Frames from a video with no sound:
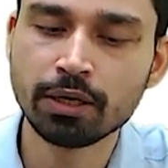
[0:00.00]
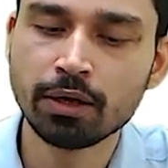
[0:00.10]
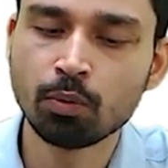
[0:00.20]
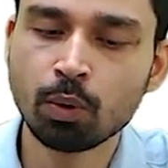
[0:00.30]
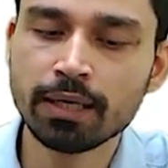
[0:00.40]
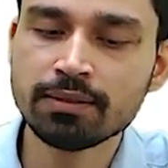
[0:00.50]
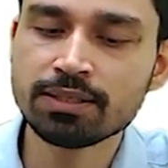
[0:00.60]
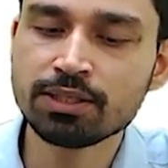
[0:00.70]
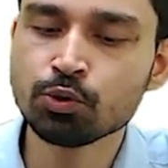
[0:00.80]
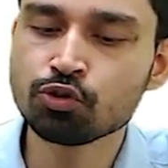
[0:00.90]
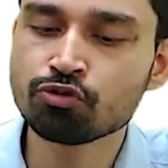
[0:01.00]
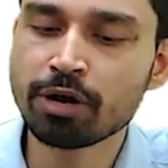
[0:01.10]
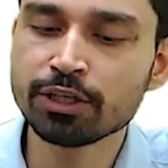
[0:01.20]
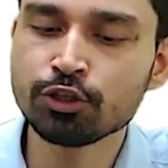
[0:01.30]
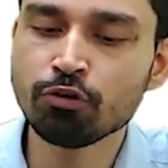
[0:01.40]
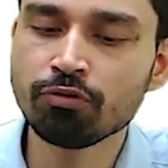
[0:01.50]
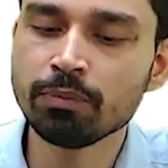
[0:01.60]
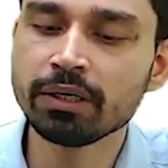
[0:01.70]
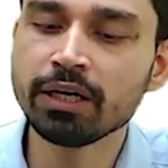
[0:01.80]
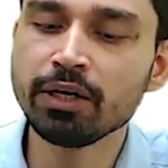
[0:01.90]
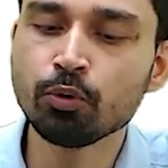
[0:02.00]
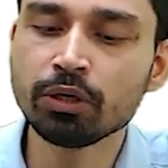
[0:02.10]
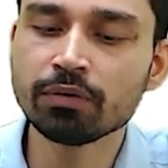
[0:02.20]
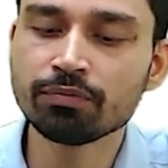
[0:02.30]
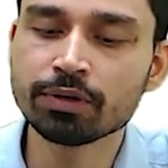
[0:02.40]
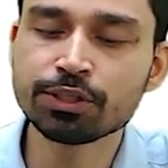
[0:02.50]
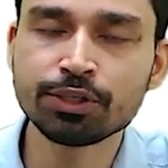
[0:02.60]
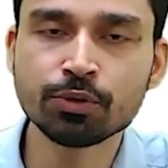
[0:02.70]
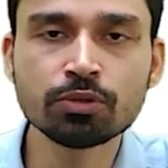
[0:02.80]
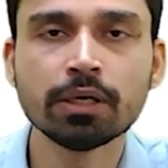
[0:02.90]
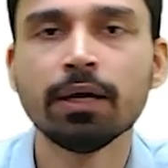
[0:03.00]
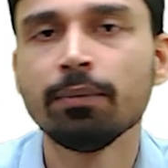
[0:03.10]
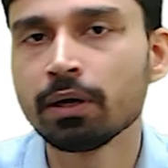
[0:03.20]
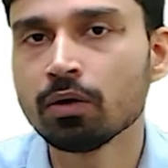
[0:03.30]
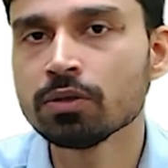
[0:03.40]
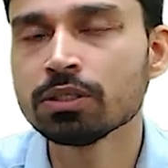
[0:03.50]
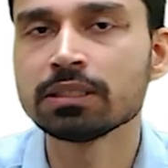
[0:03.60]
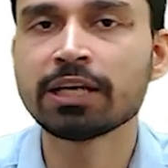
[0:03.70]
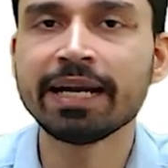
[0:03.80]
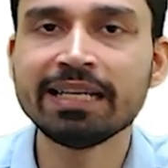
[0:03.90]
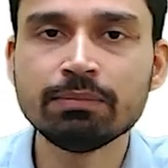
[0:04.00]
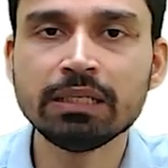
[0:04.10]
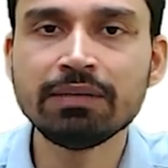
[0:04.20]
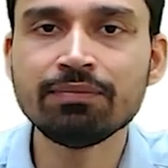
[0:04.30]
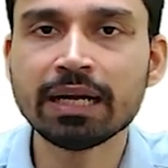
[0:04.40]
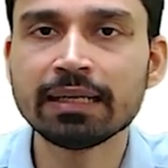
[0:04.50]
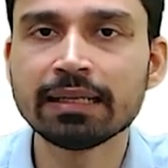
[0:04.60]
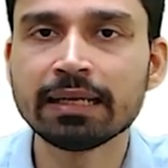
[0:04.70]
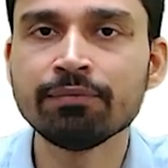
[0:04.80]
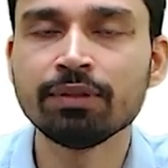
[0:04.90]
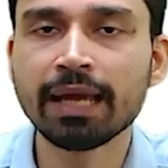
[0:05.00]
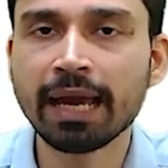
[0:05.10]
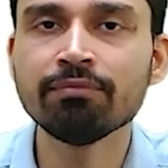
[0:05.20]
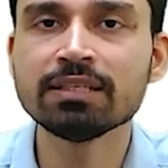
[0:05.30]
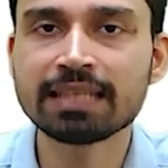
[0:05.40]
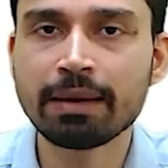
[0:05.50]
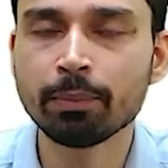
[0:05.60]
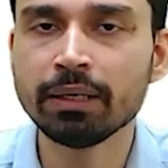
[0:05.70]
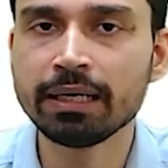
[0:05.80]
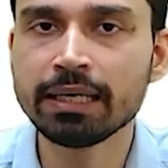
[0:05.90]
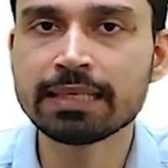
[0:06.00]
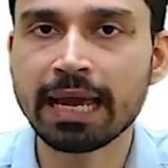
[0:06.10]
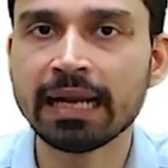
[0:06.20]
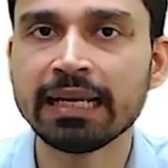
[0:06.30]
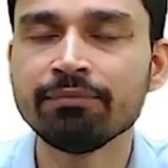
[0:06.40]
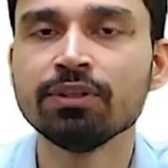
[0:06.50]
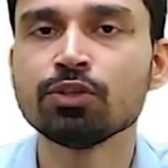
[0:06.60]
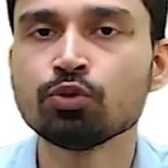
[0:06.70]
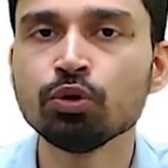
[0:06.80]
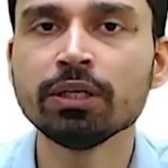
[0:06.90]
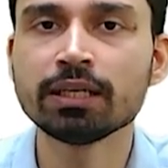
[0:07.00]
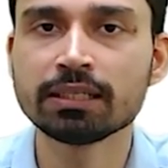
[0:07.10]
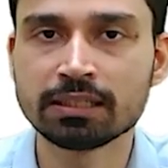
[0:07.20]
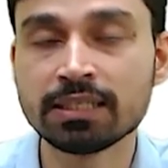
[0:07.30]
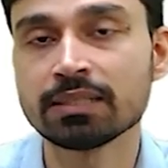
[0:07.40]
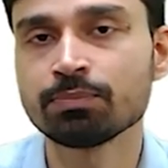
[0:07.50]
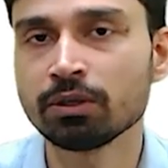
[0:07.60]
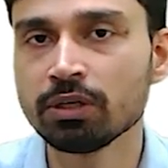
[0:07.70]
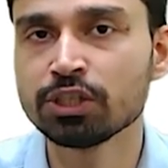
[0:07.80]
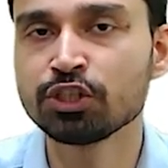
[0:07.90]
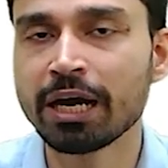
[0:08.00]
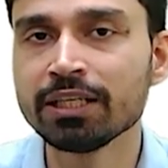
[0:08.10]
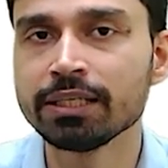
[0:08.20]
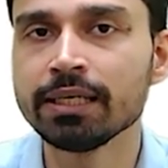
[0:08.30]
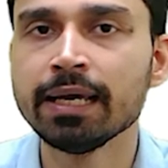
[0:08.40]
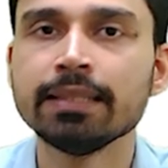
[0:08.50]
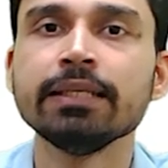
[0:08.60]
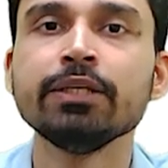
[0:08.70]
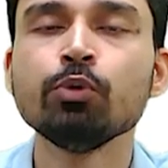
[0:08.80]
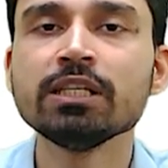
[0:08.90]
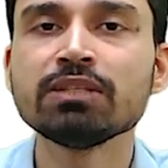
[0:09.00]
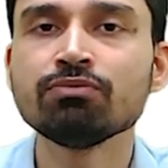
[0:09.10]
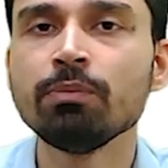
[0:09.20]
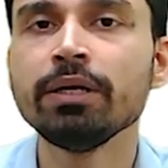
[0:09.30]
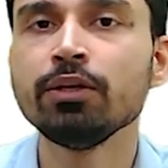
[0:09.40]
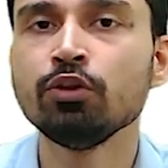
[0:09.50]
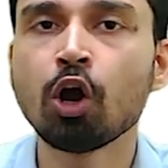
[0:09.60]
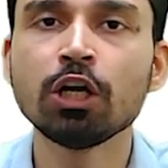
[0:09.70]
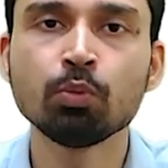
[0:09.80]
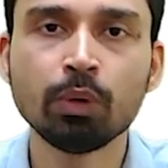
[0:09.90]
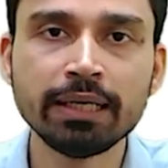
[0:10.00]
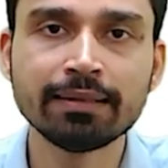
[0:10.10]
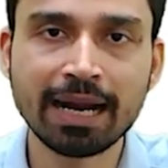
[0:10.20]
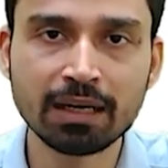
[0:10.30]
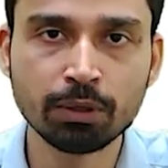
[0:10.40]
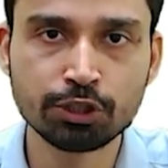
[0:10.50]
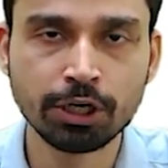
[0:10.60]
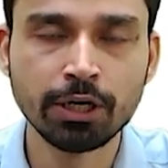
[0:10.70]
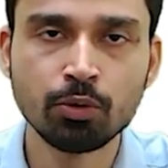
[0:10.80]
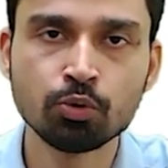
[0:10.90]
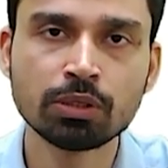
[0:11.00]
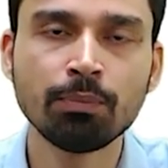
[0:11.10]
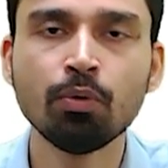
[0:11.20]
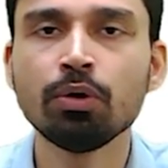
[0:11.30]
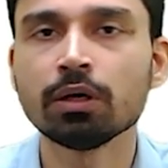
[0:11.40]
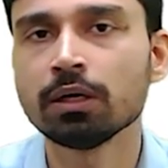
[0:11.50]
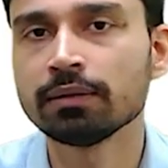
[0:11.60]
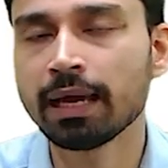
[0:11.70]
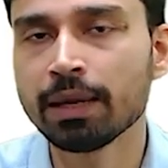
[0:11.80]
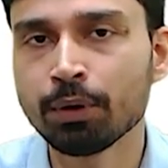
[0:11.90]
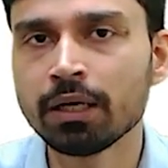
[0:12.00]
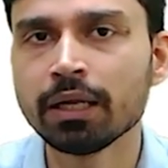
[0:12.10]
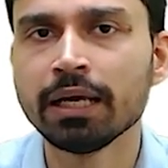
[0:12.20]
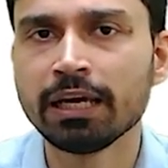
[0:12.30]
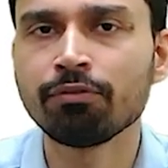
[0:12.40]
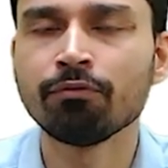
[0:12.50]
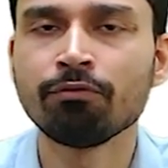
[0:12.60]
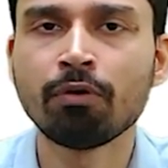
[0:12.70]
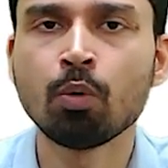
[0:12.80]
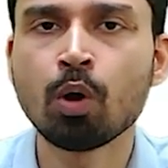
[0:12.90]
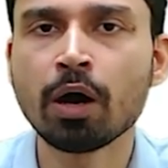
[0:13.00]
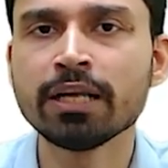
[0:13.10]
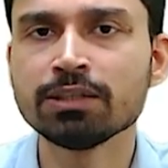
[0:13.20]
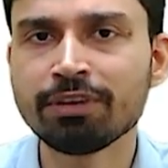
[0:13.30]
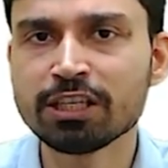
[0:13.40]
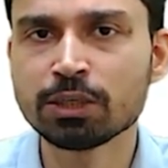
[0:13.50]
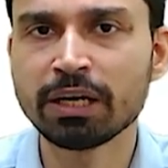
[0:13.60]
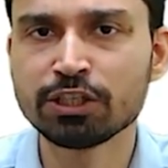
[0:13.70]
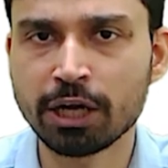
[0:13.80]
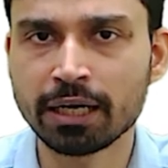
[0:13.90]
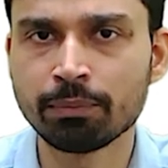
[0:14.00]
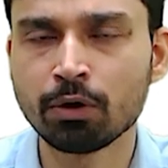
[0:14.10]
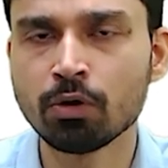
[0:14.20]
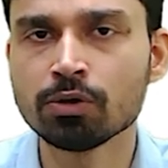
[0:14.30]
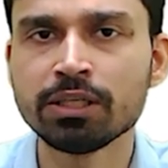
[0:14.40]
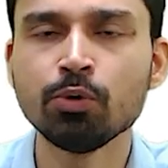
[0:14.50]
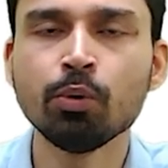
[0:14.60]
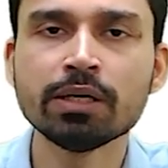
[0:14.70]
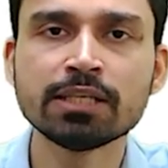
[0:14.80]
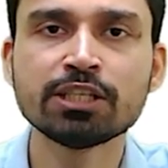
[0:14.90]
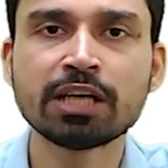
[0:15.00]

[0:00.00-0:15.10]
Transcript: Why this new strategy of limited nuclear first use? Because Chinese believe that if they have these capabilities and if they show this particular strategy, then US will be not willing that much to support Taiwan if war is waged by China, because in US and